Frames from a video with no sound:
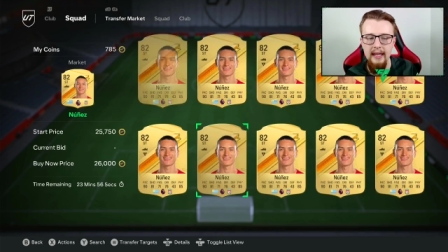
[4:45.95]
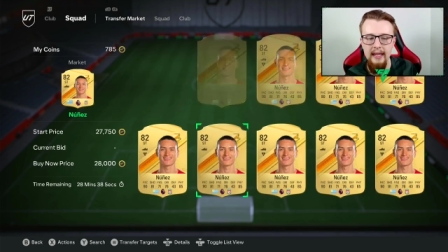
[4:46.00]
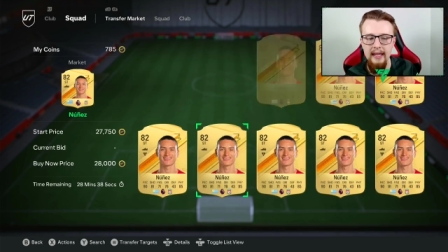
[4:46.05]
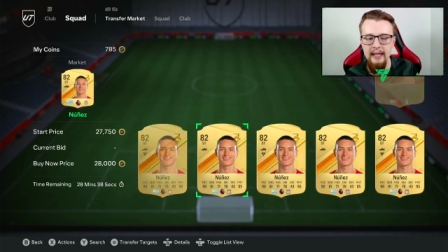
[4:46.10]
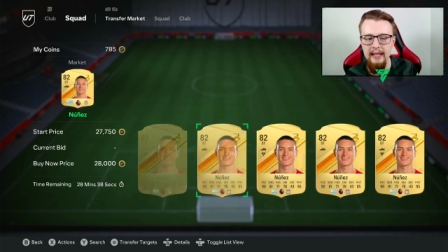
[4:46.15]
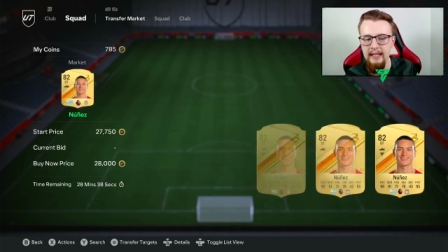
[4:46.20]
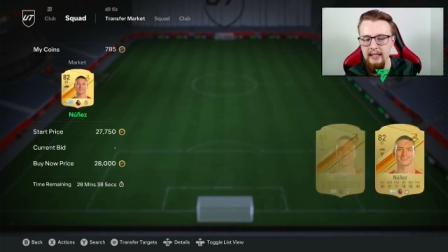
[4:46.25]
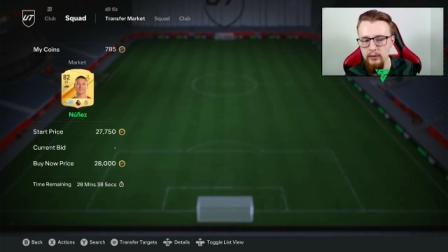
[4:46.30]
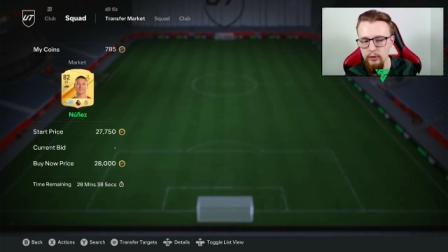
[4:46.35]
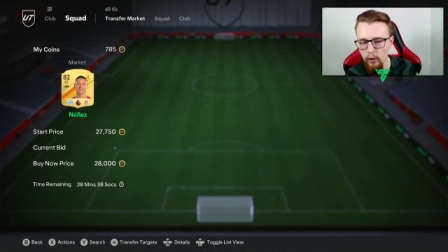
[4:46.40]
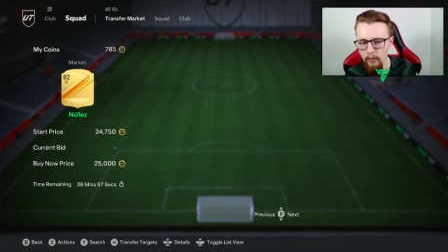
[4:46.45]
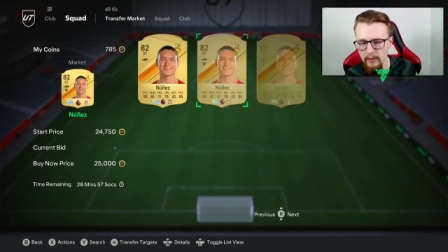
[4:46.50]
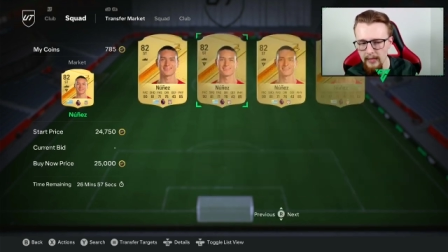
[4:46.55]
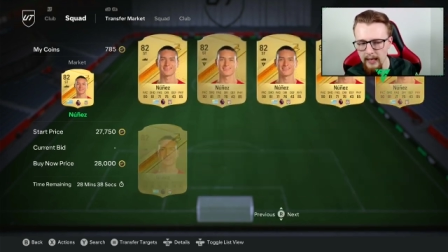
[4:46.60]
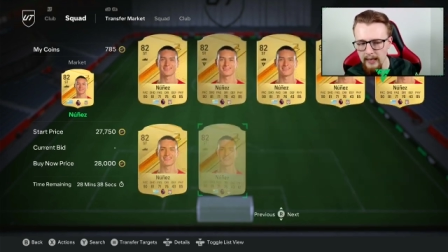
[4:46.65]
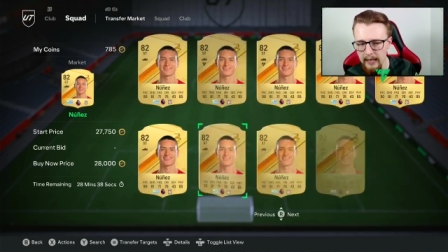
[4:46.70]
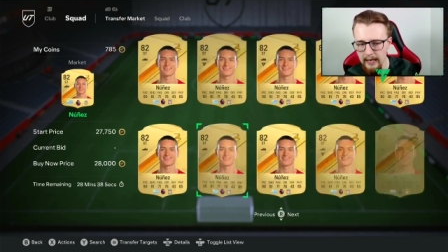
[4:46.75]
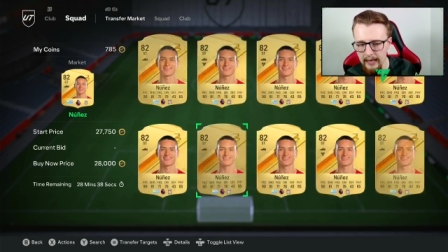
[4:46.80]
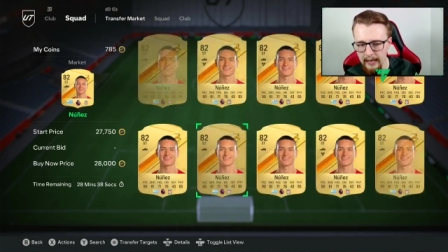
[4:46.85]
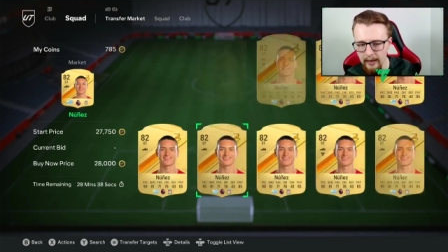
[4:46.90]
he's come down a
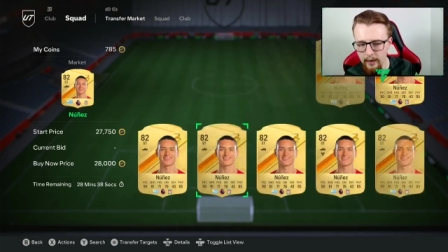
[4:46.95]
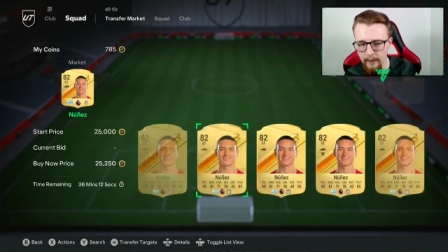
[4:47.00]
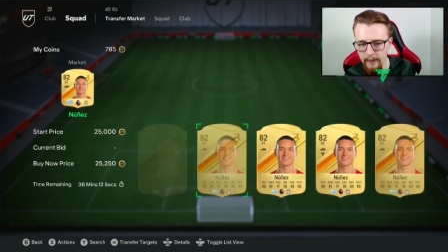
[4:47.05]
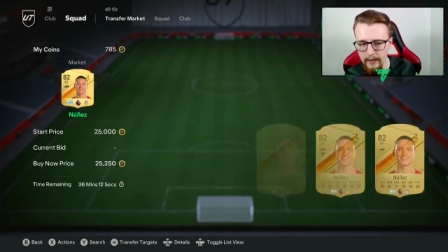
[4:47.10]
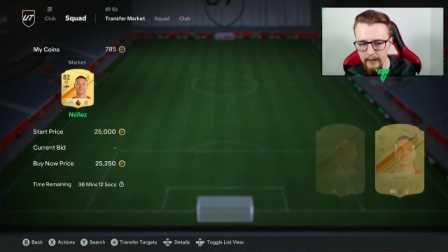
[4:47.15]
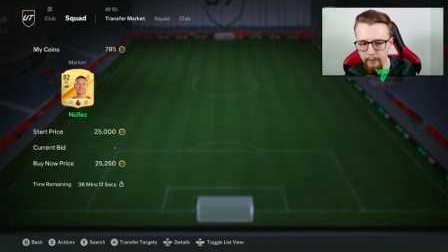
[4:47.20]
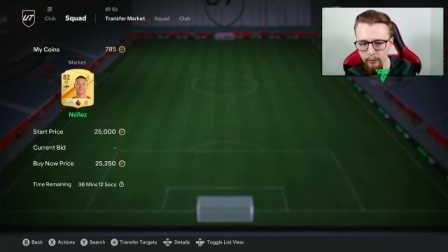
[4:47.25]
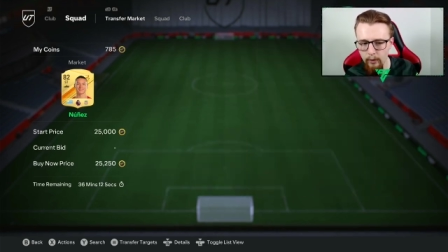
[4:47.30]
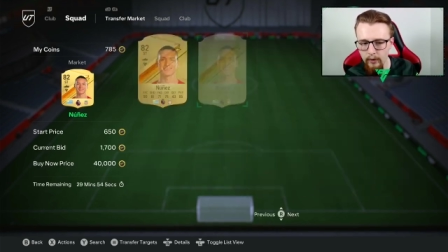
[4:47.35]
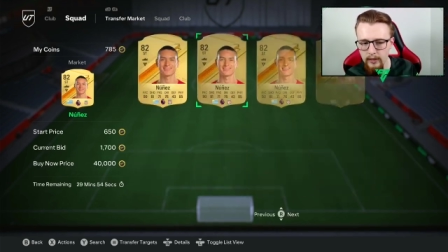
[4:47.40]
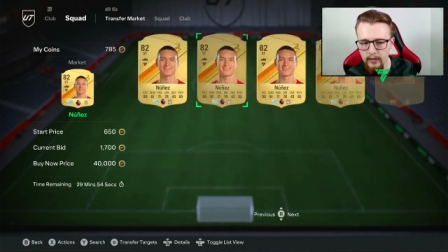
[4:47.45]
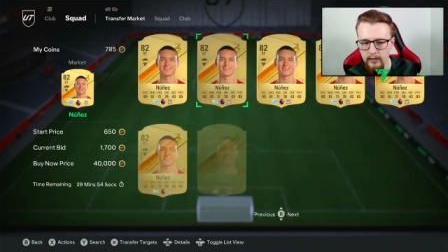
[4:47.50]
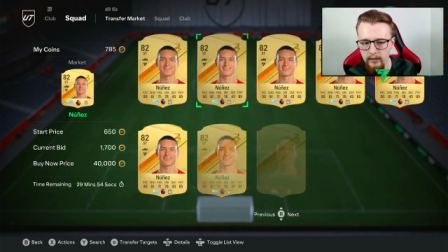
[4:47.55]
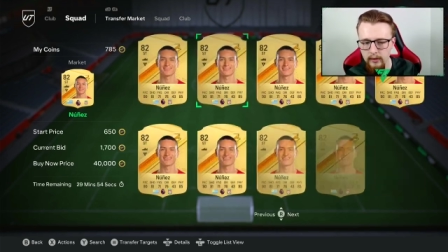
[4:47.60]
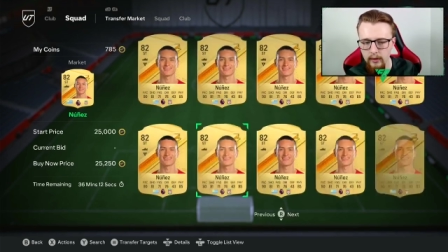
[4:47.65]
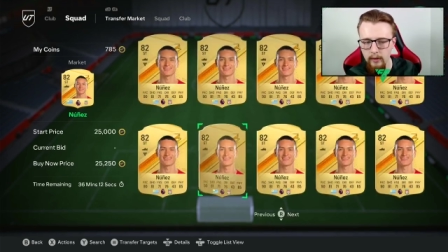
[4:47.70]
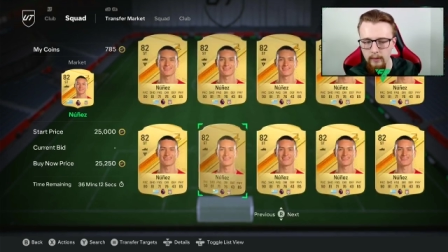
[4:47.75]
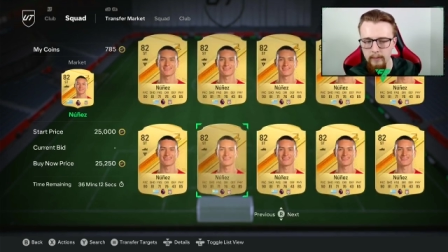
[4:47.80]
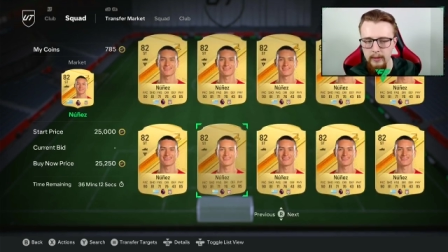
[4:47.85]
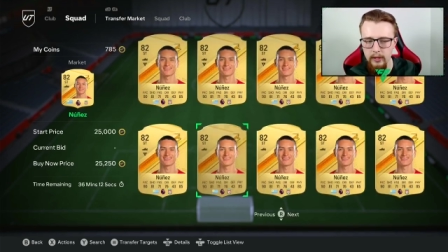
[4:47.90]
little bit in price
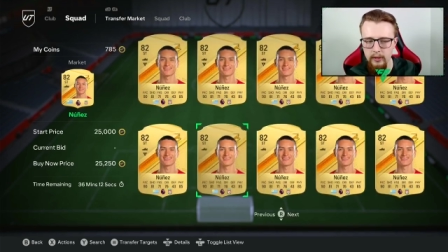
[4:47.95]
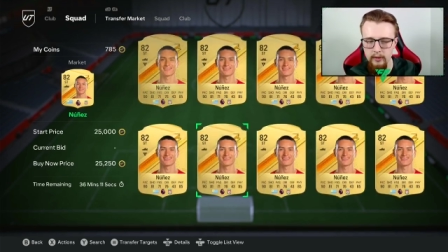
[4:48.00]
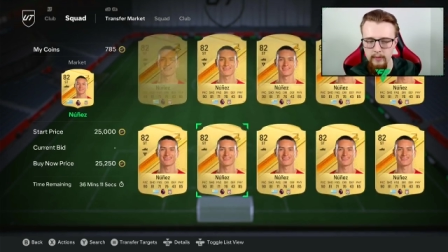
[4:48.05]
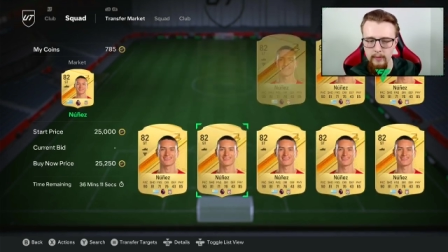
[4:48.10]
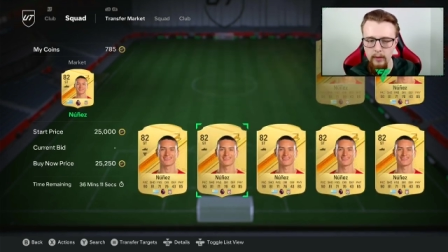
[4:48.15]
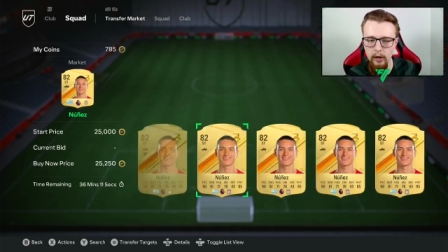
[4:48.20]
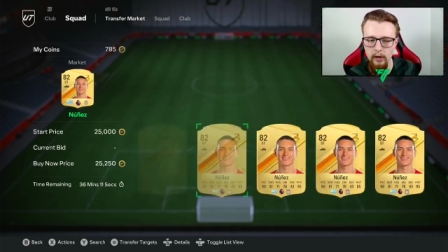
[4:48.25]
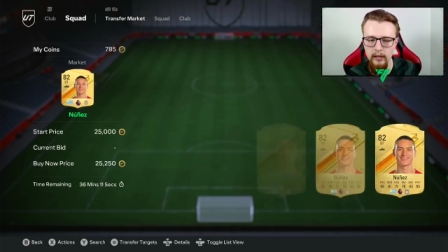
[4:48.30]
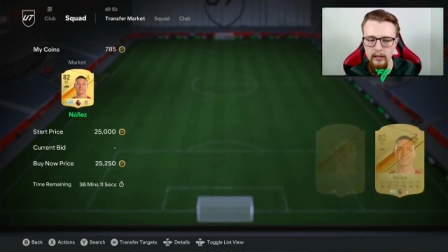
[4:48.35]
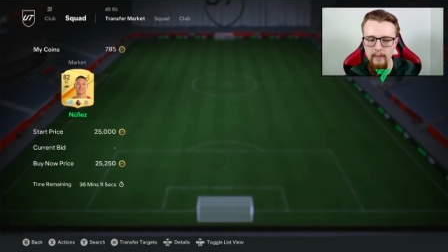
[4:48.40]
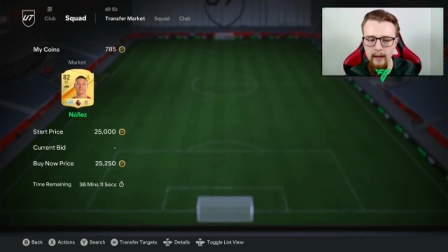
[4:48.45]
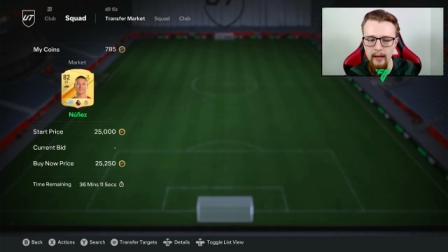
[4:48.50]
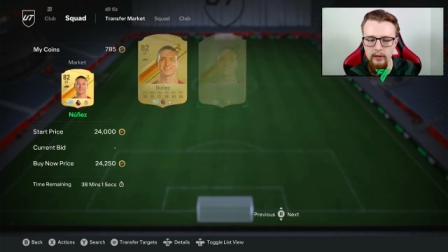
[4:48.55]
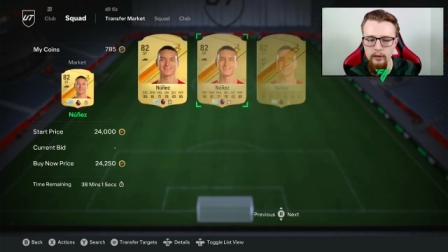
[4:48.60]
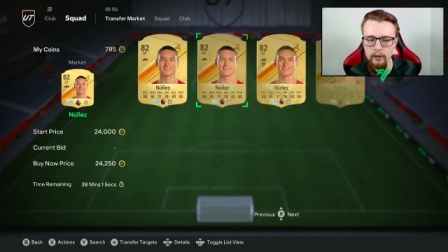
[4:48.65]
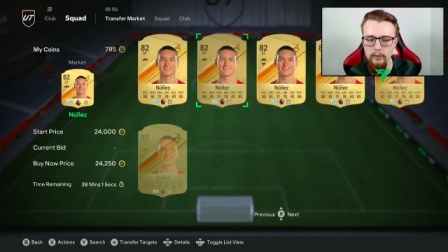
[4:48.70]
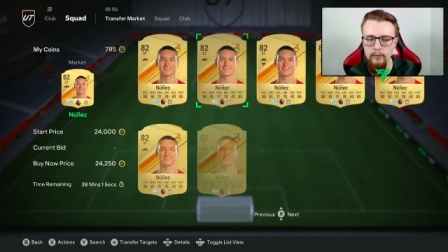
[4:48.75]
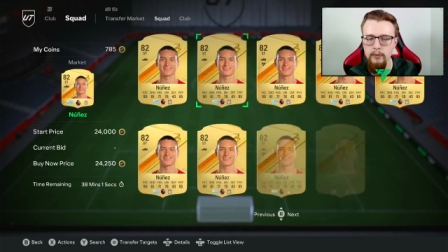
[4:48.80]
because of marquee matchups,